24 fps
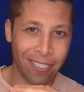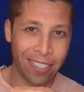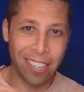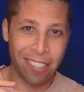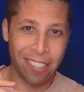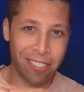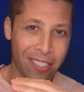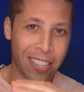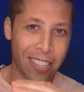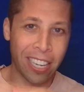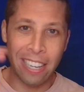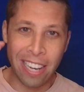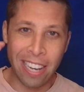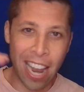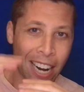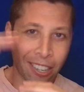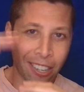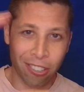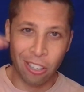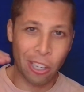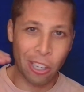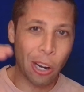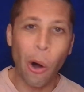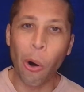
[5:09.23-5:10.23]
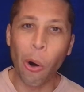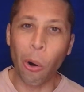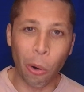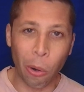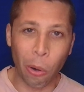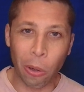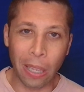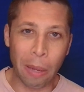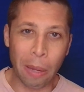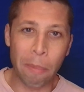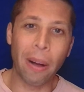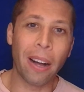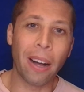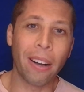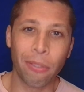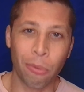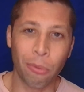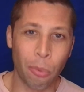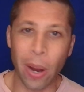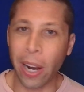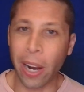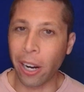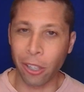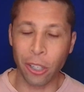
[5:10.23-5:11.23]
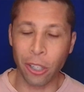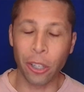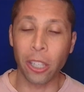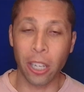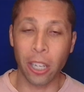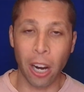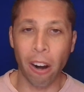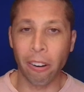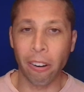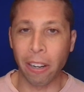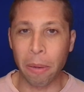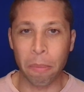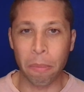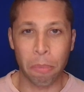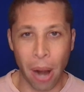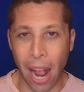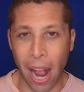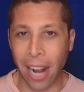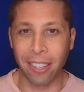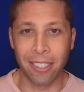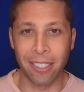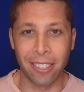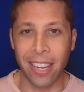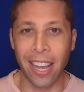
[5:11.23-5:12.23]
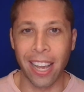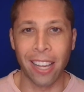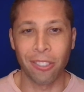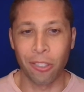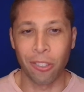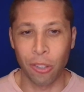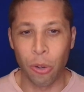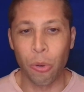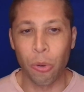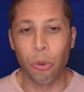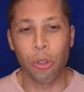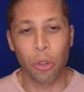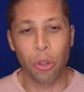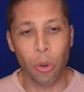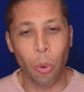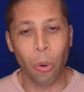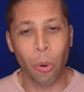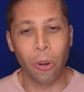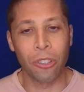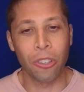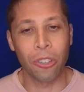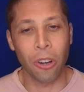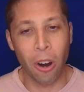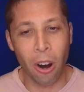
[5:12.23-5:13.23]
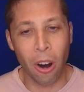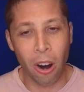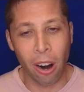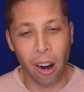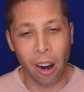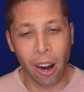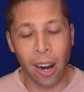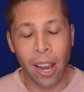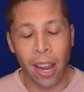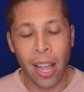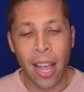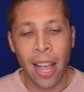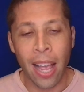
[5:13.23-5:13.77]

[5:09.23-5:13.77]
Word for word: is the next goal above where your current practice test two scores are.